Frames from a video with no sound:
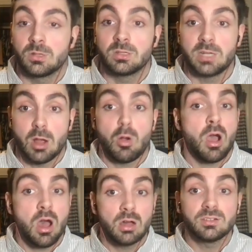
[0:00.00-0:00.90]
you know,
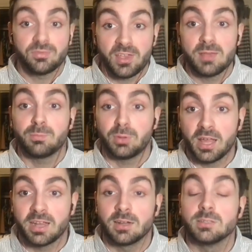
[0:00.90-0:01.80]
Hall of Fame
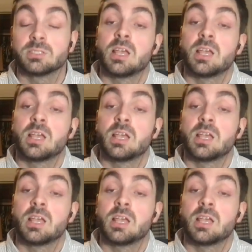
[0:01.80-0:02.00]
players,